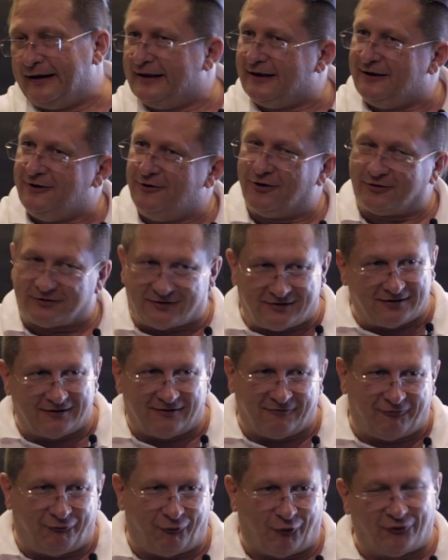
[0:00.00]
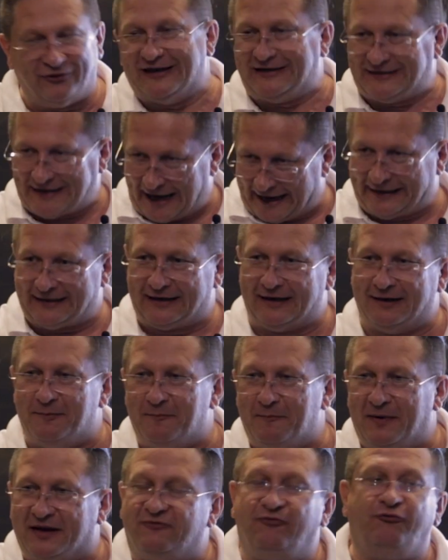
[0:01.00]
not for the title
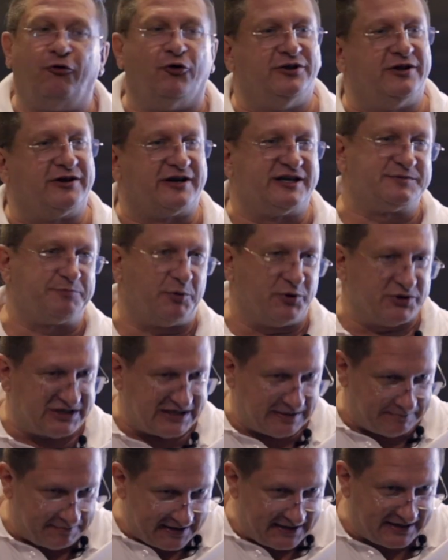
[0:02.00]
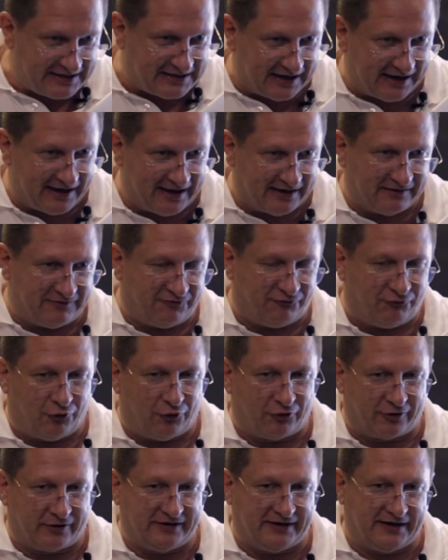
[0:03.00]
but for the responsibility and
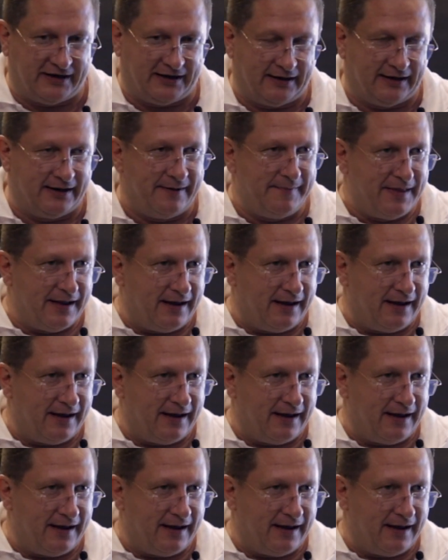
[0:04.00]
for the